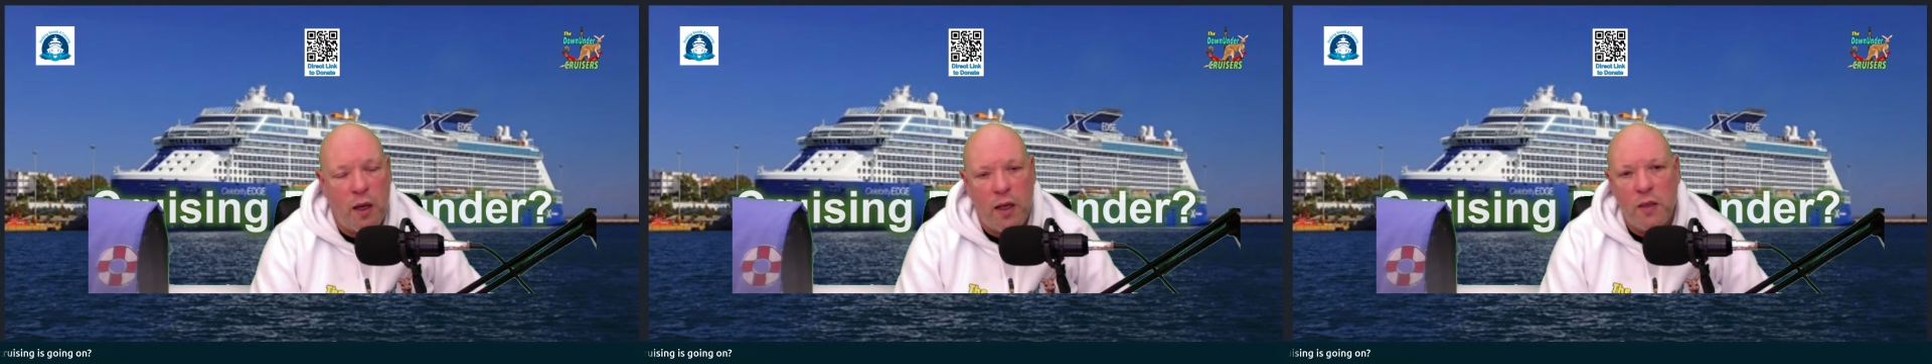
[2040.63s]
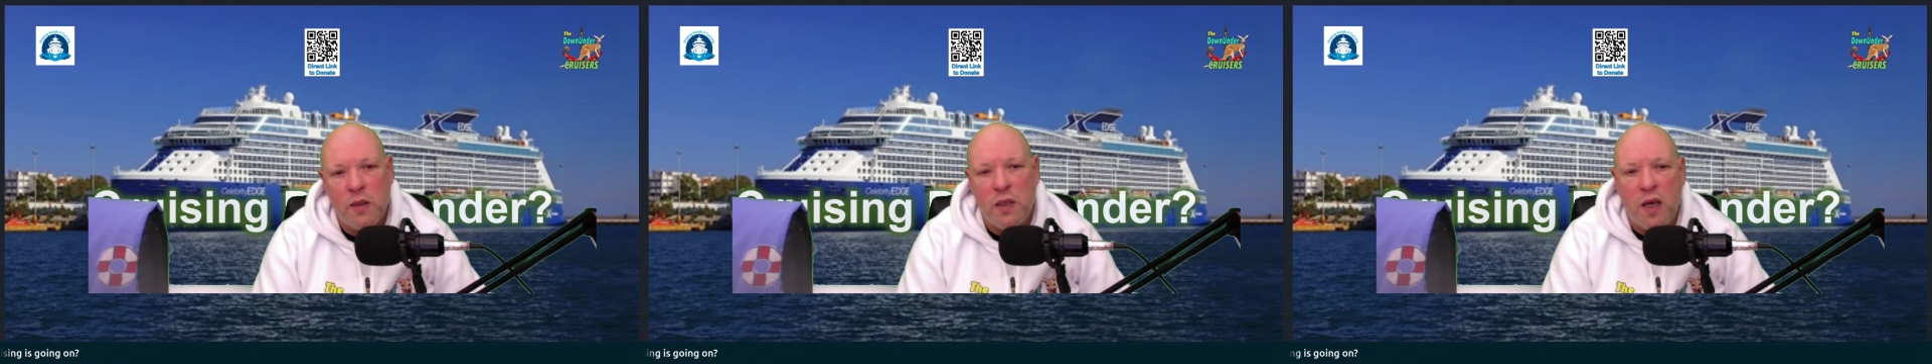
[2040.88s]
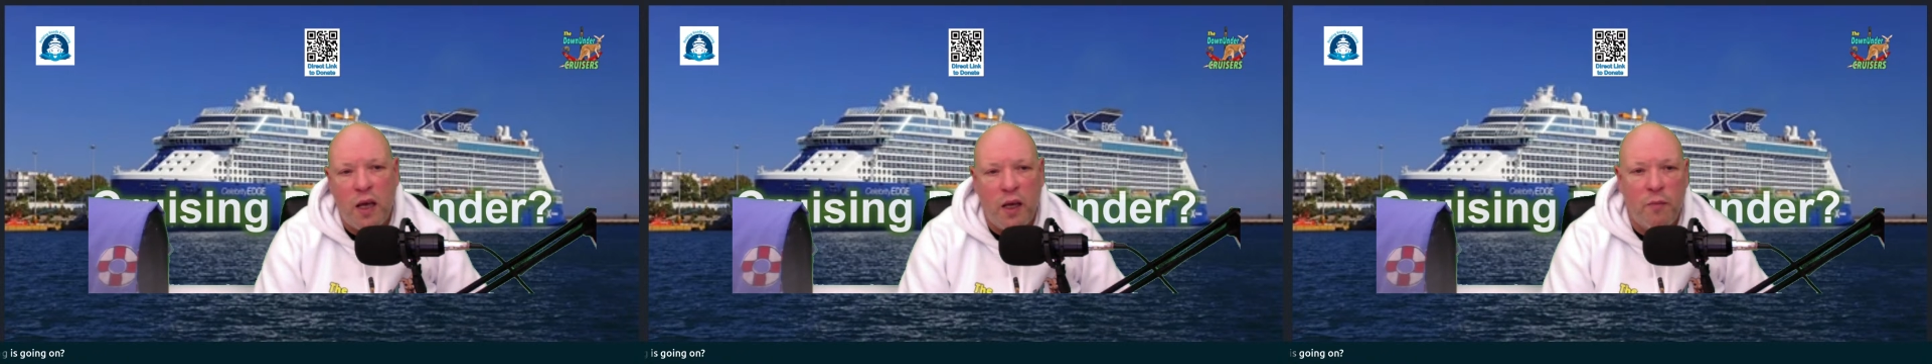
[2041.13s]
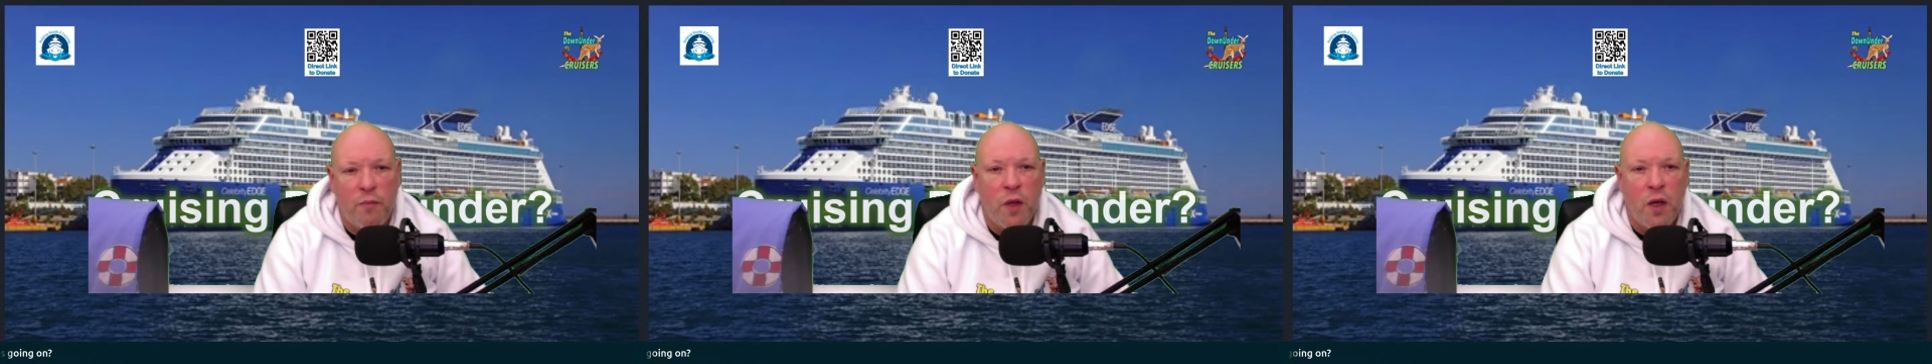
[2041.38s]
and
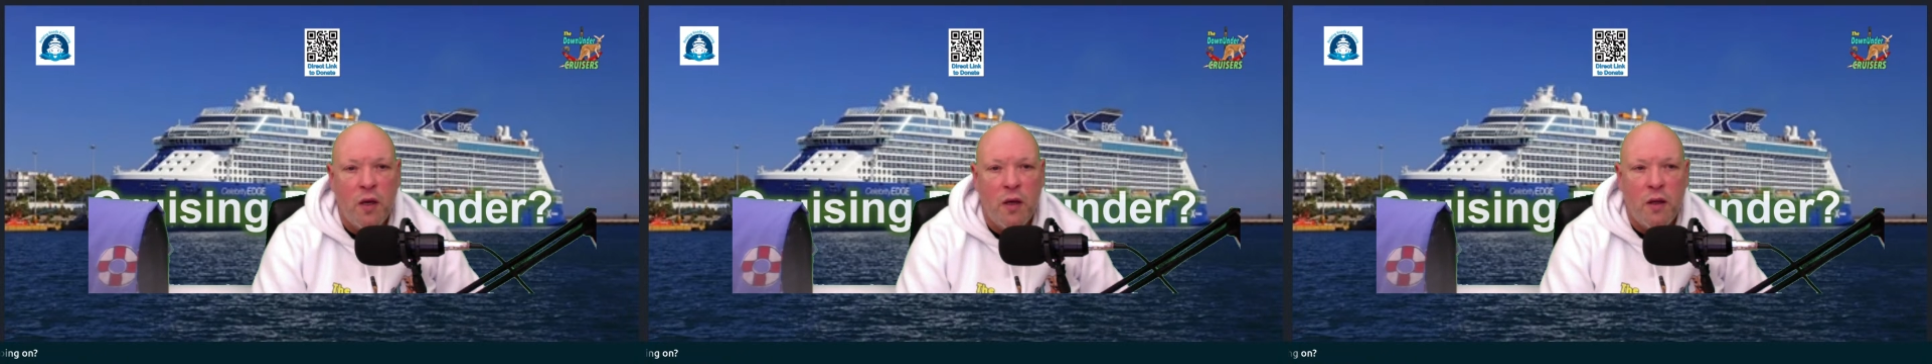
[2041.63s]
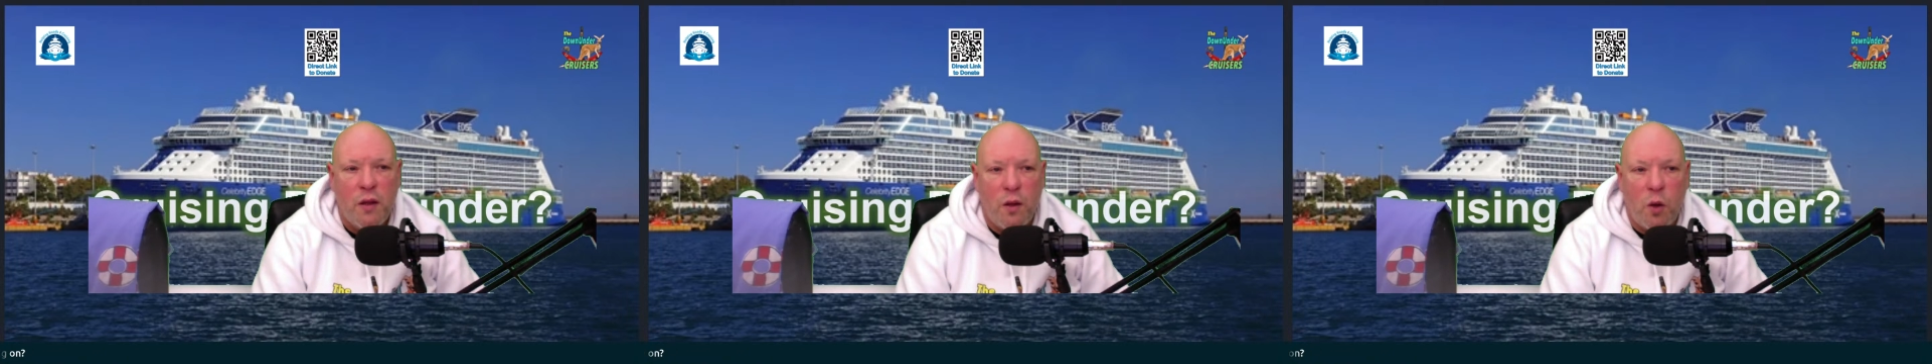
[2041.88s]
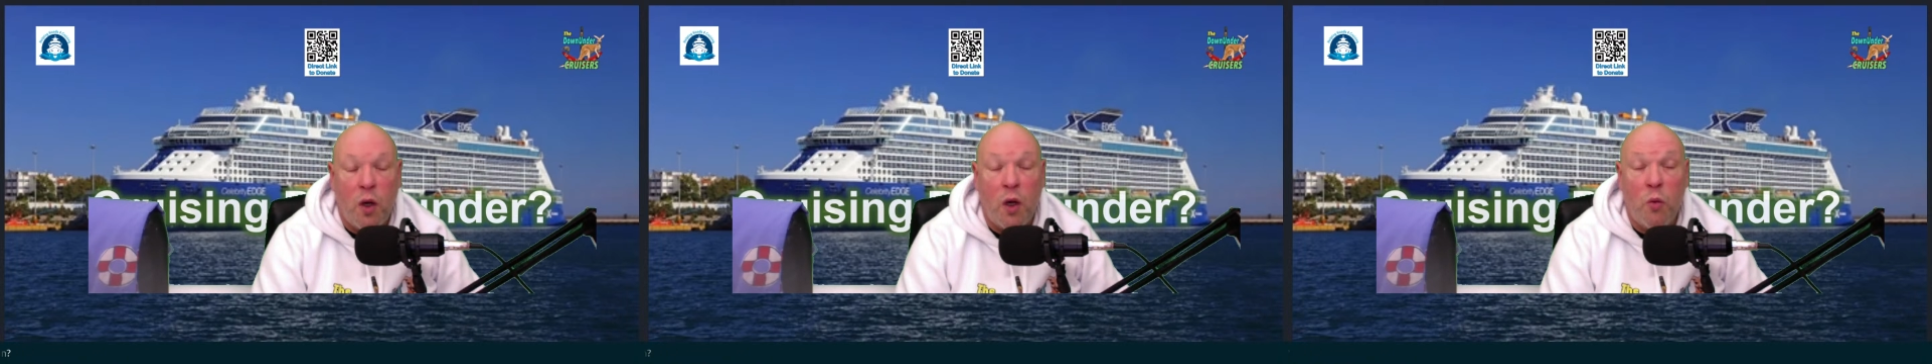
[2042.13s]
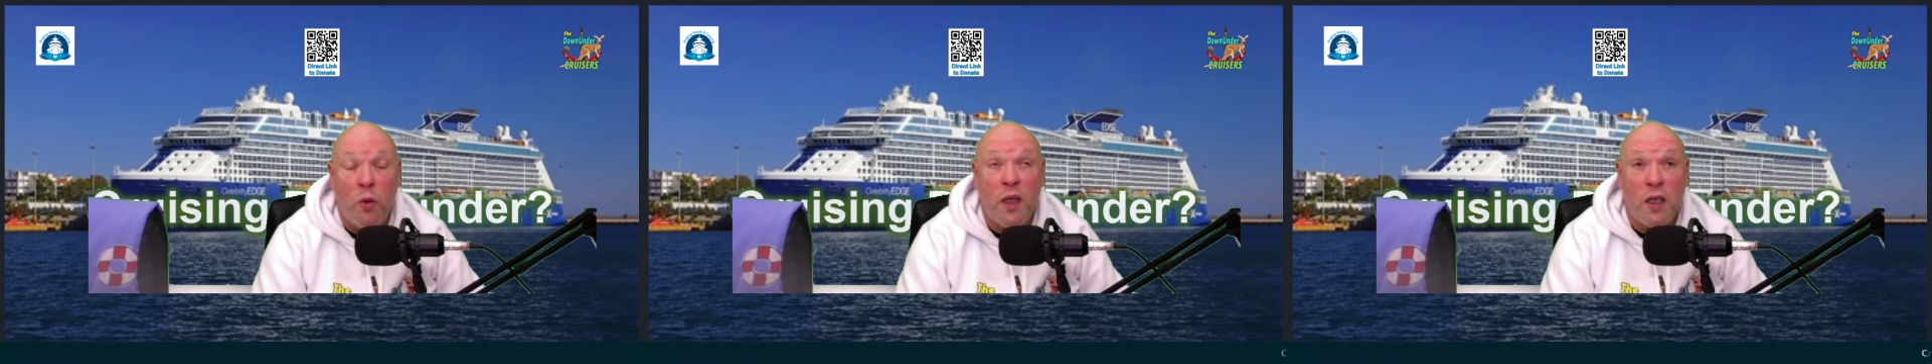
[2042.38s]
saying,
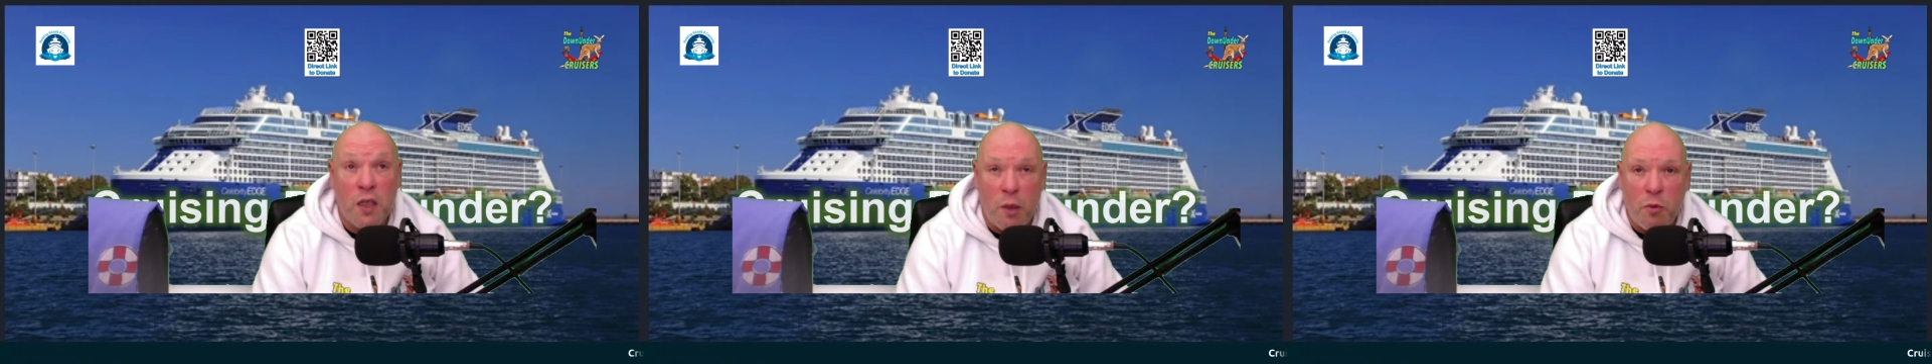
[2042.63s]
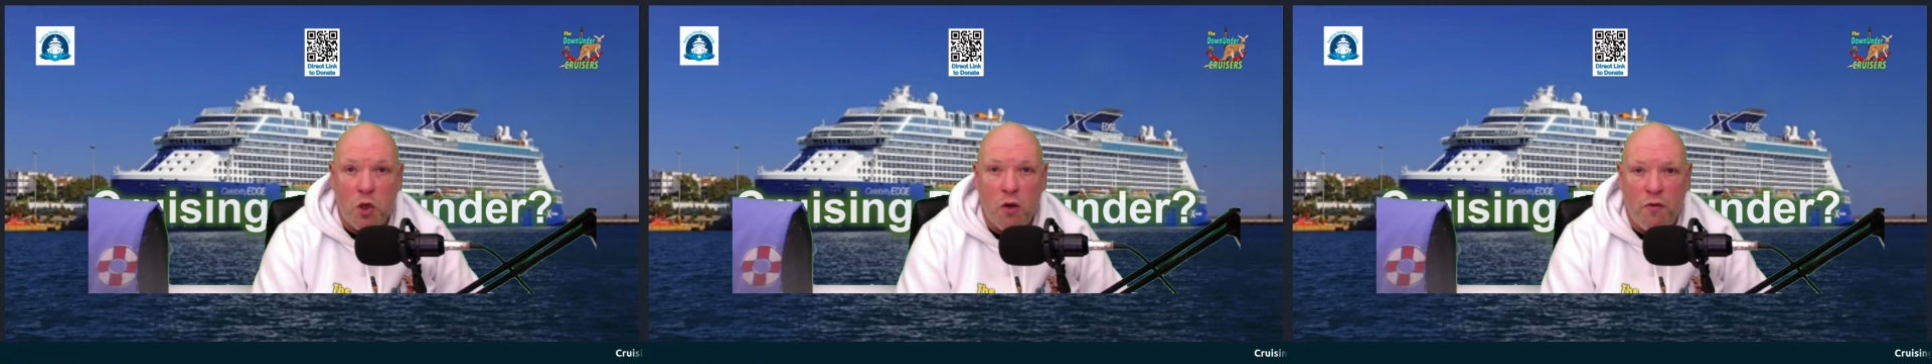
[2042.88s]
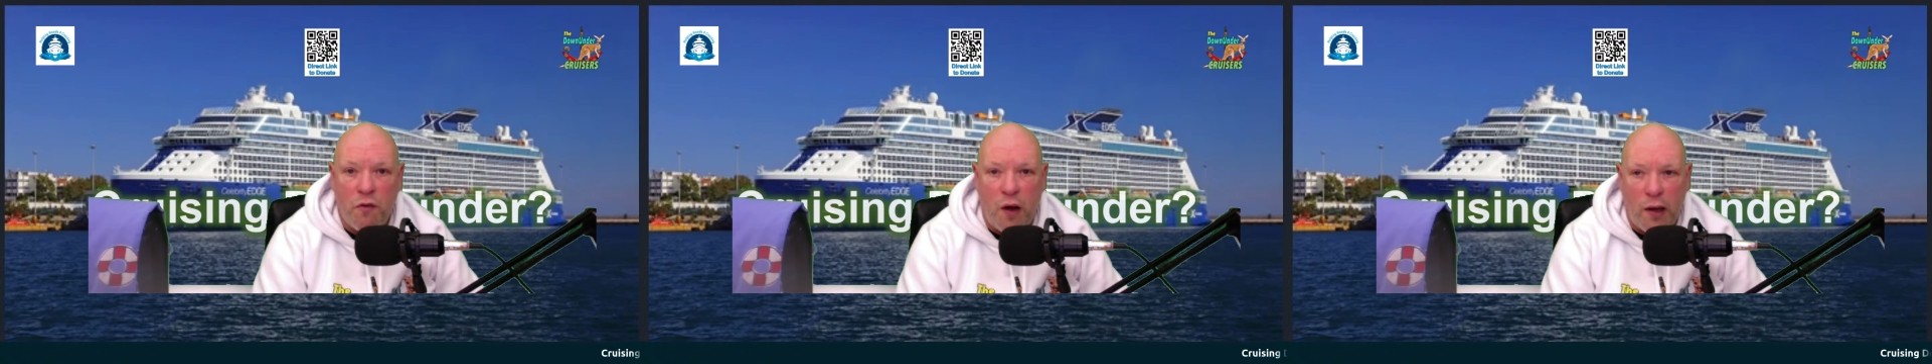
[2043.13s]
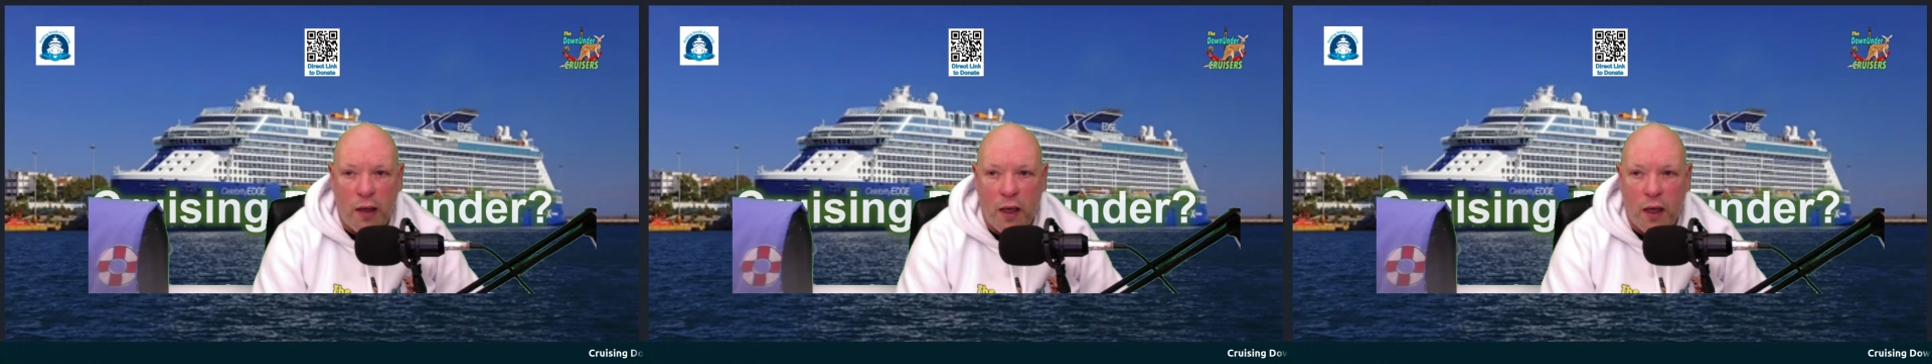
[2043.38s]
with the exception of
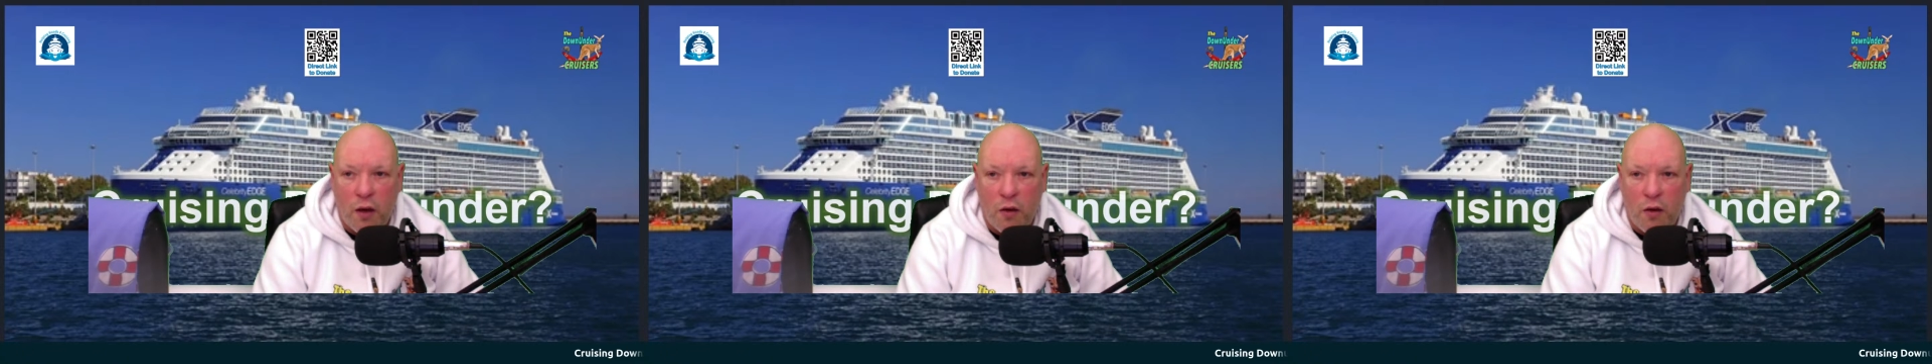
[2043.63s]
Viking,